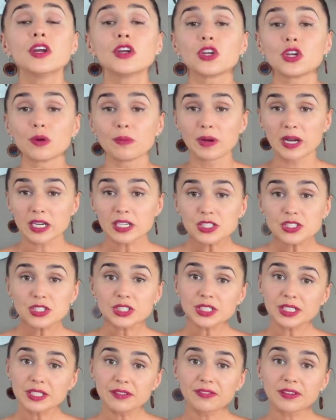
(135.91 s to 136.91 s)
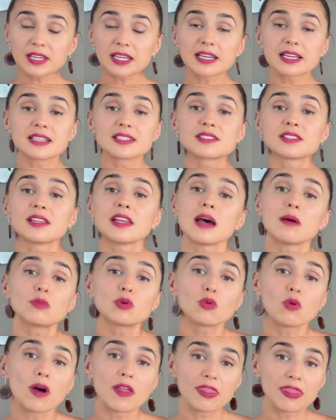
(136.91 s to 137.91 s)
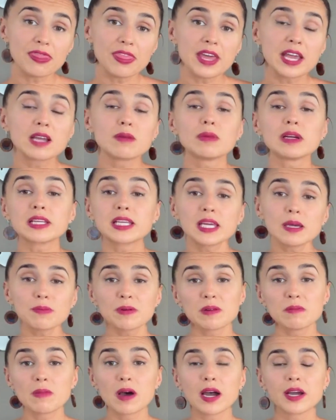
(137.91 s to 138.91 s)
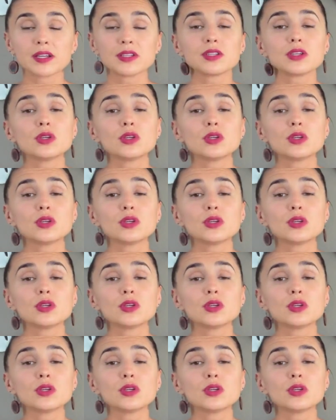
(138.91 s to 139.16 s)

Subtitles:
Your marriage certificate is the number 1 thing, but keep in mind,